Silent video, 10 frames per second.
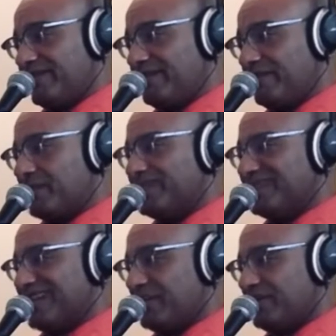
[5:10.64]
pointing
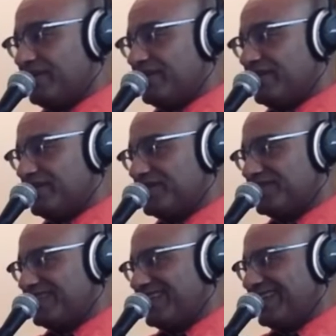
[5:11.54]
down at the
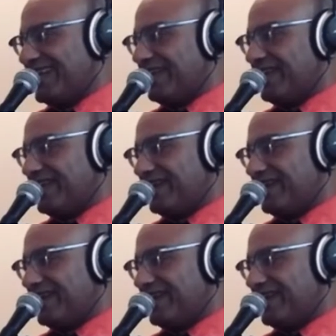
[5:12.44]
nearest and then